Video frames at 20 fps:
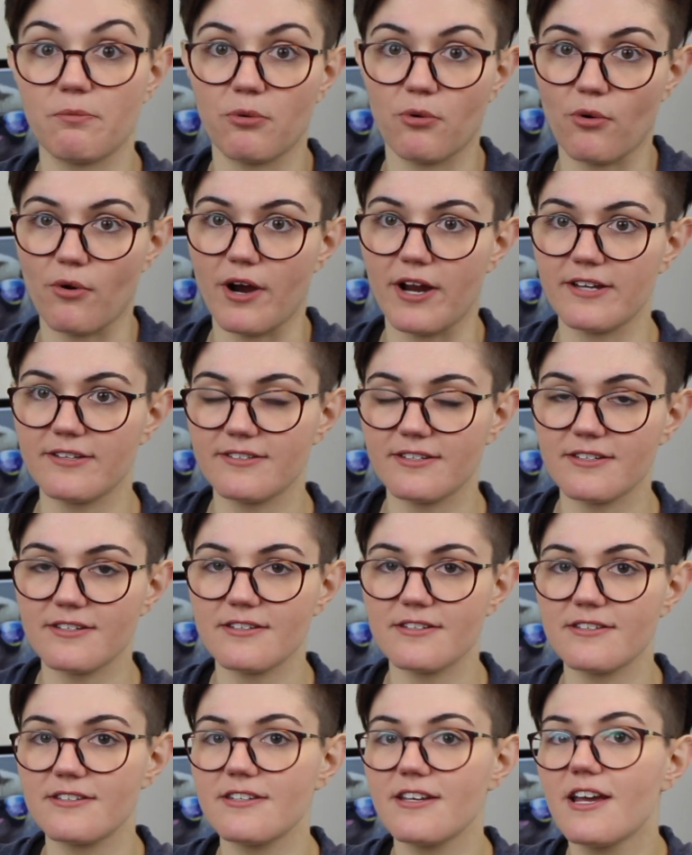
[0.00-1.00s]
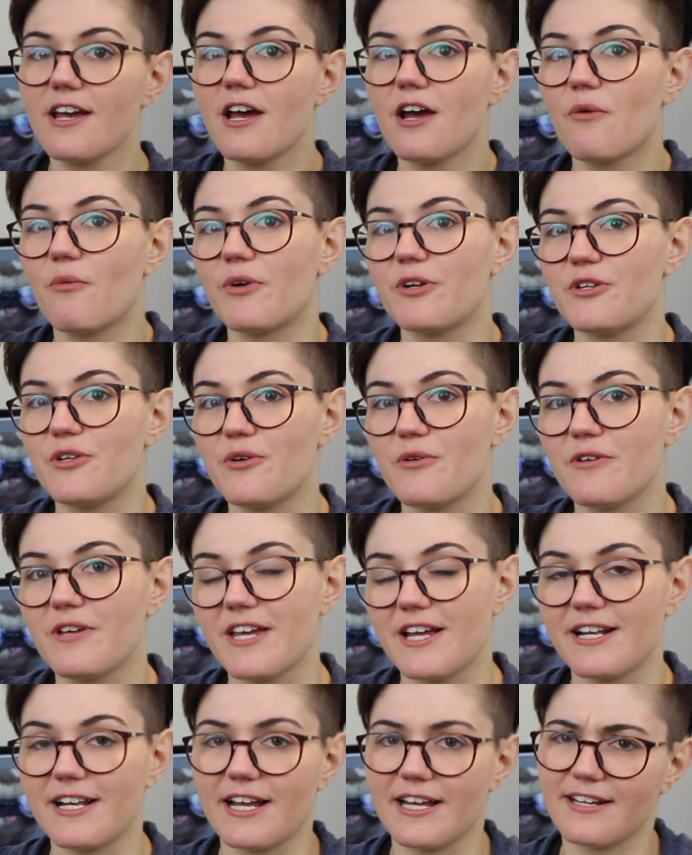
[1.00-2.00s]
prices, when you
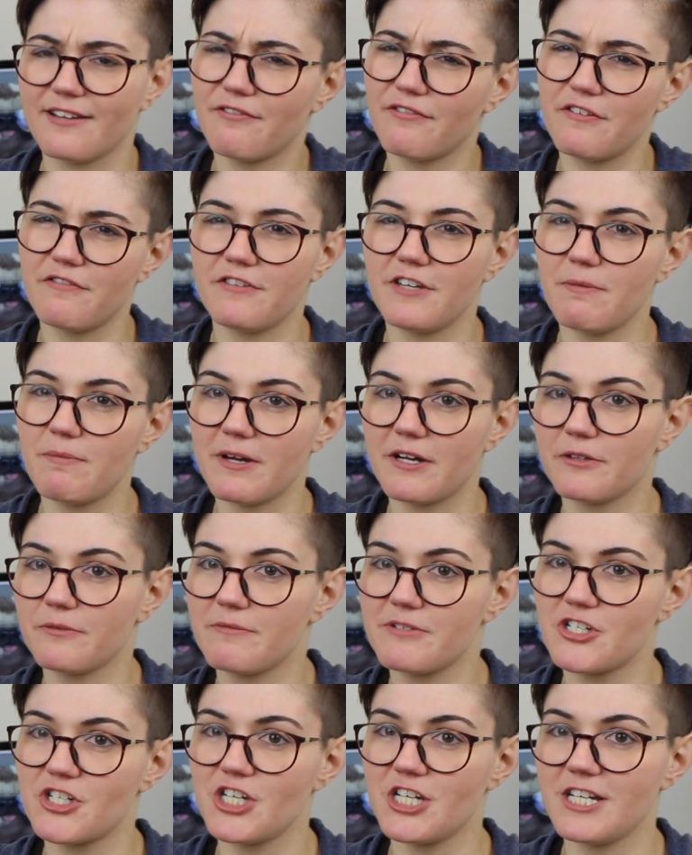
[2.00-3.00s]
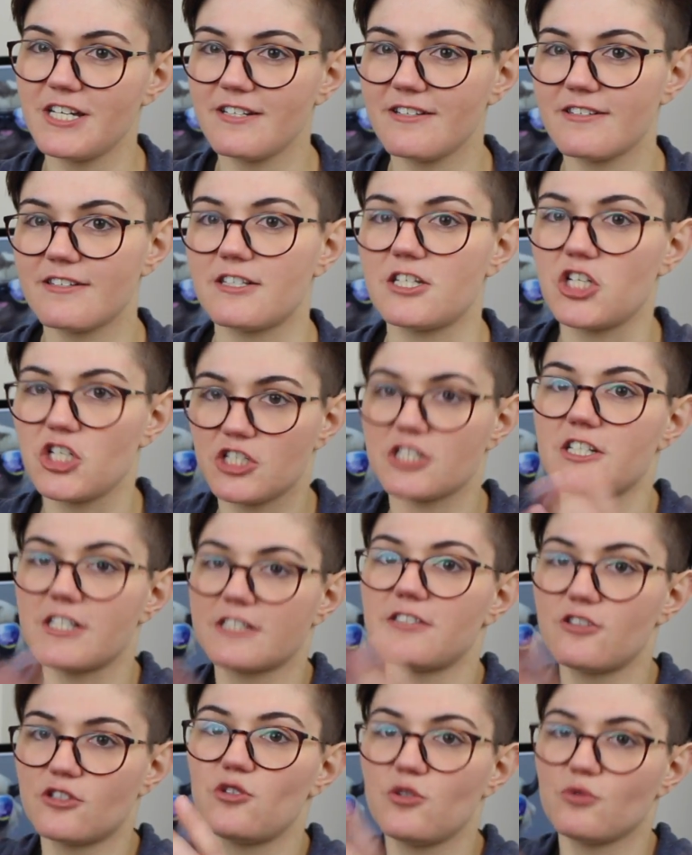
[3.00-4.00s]
get like £50 machines, they
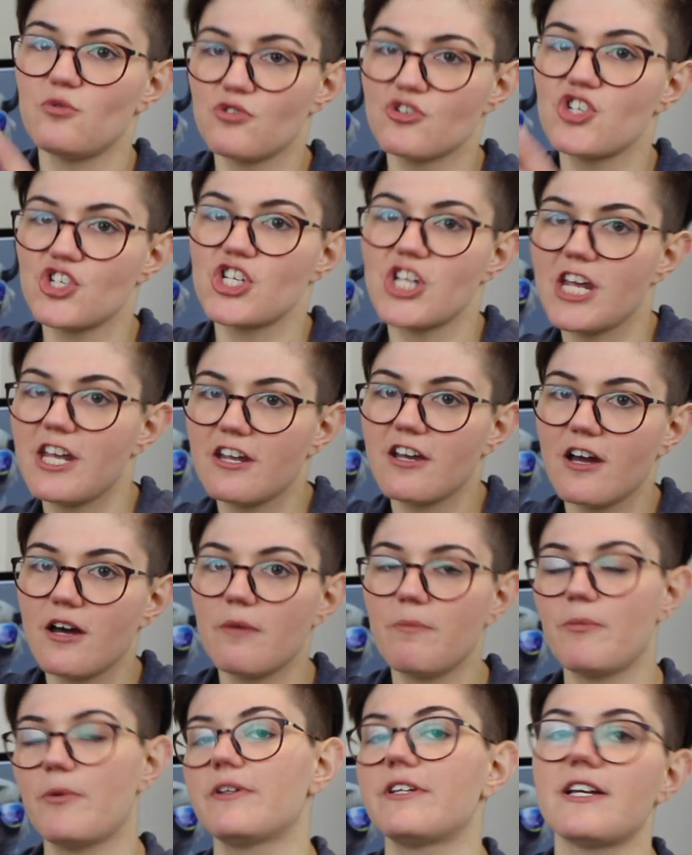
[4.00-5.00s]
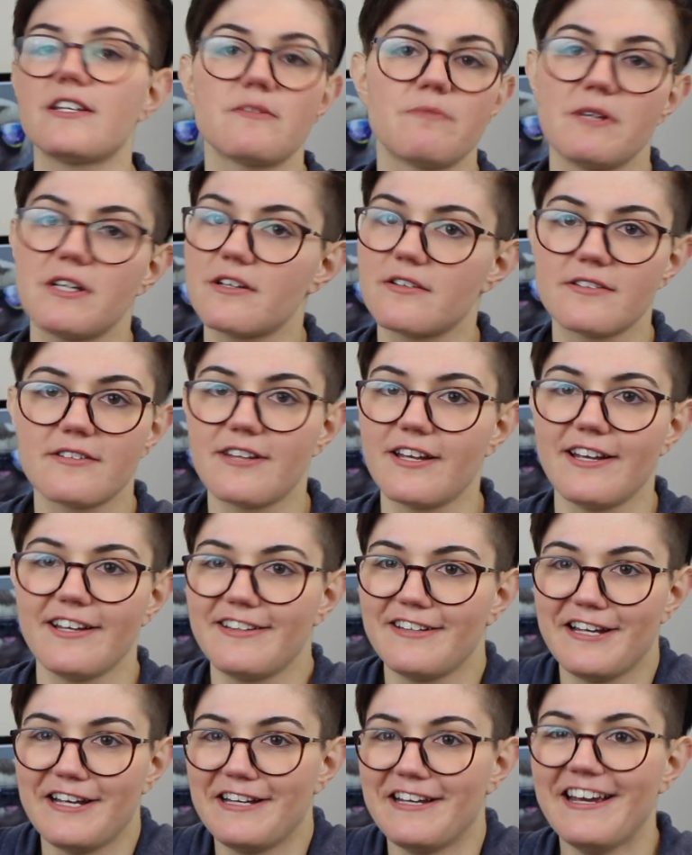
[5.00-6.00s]
tend to shake up. That's because
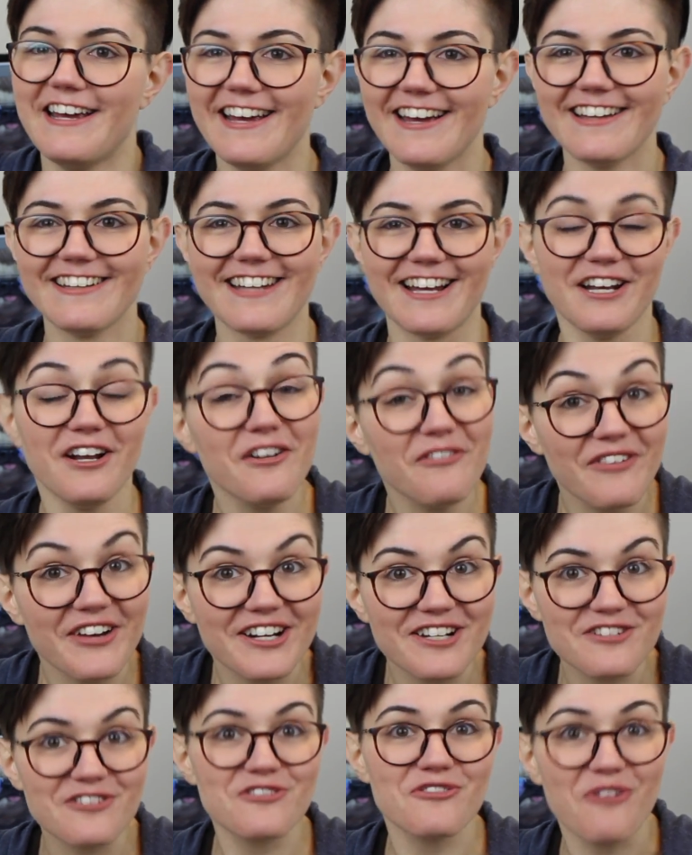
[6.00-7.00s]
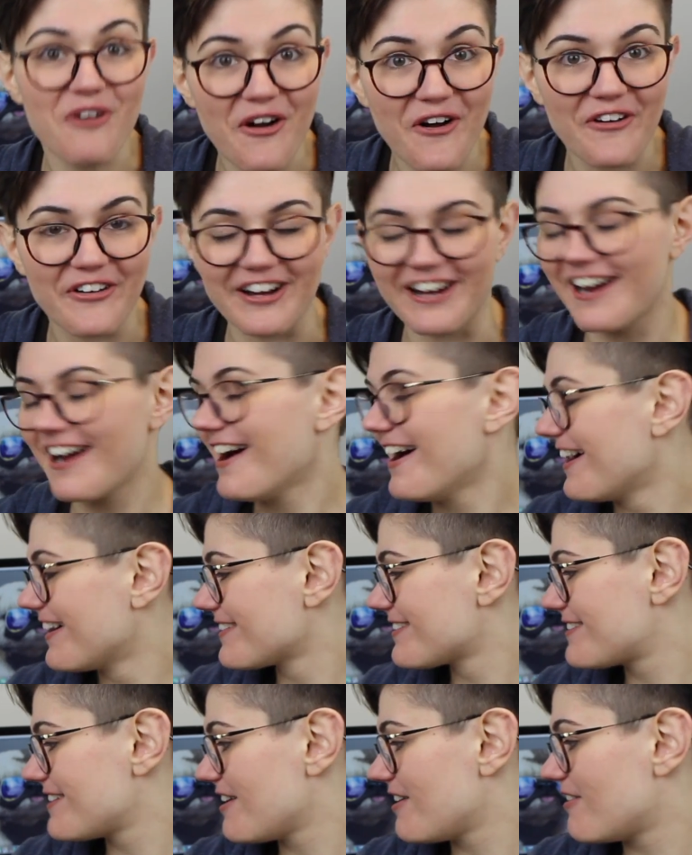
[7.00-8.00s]
they're not very strong.
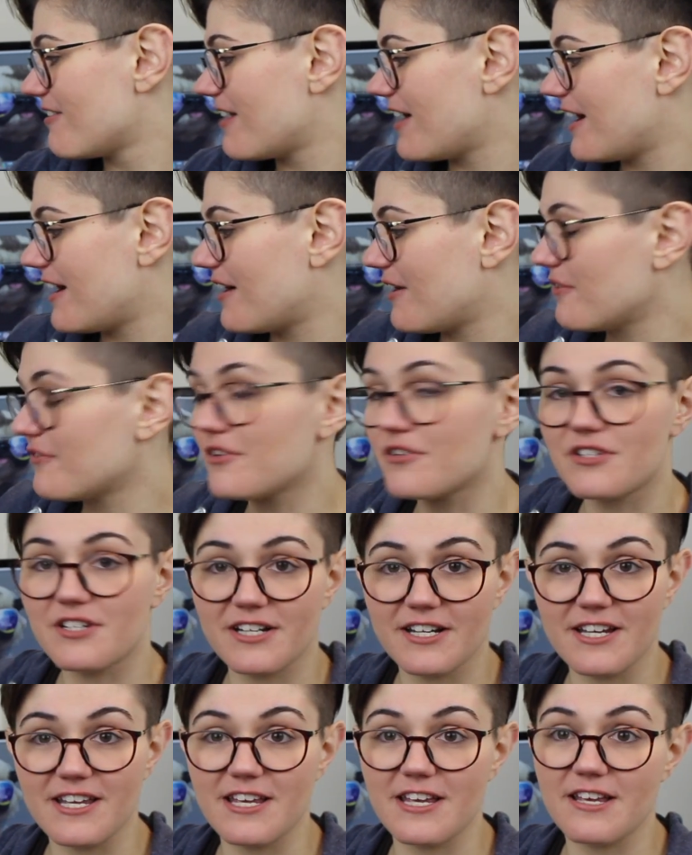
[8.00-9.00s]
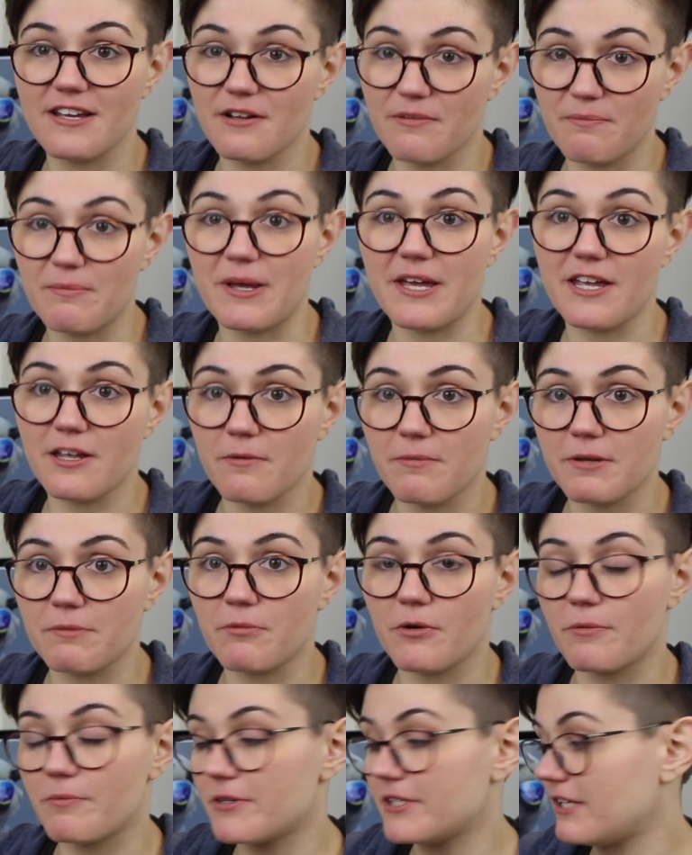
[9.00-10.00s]
So obviously paying a bit
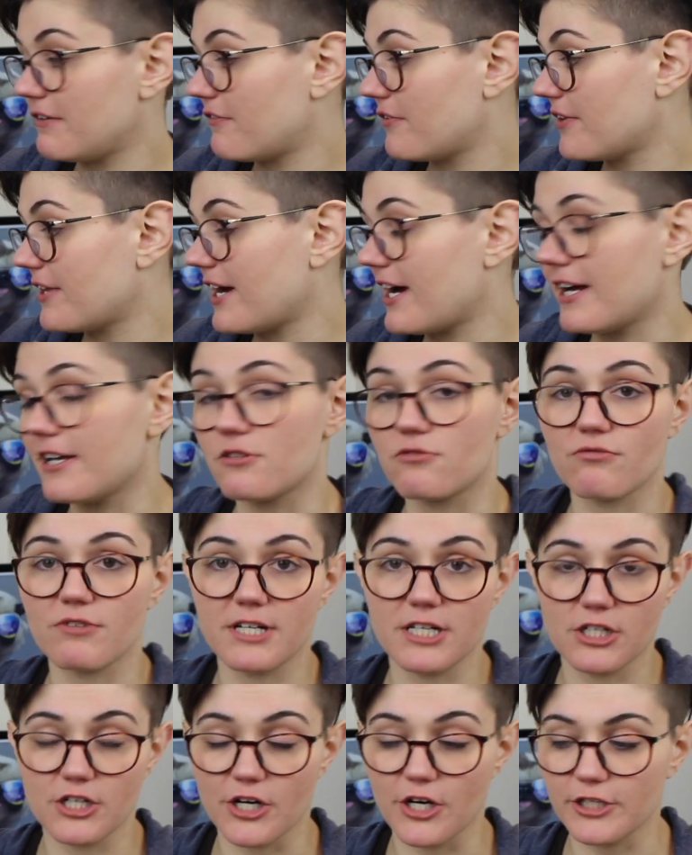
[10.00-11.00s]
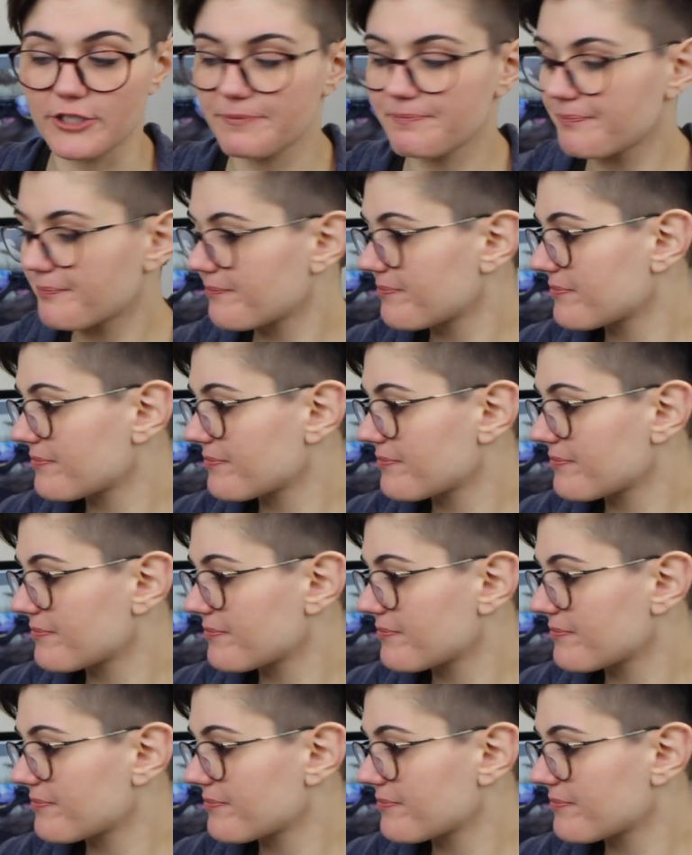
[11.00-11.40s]
more money for that is really good.